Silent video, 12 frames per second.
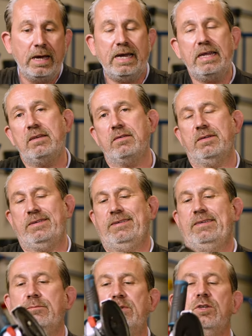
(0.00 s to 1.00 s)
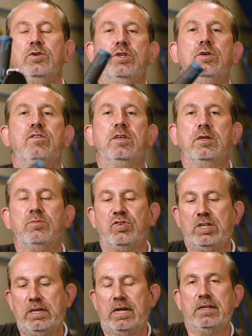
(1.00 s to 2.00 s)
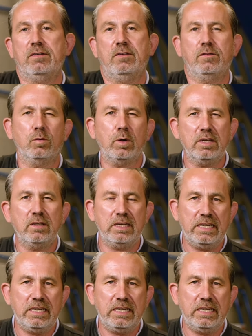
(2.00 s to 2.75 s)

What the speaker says: and when you're using a machine like this, it's quite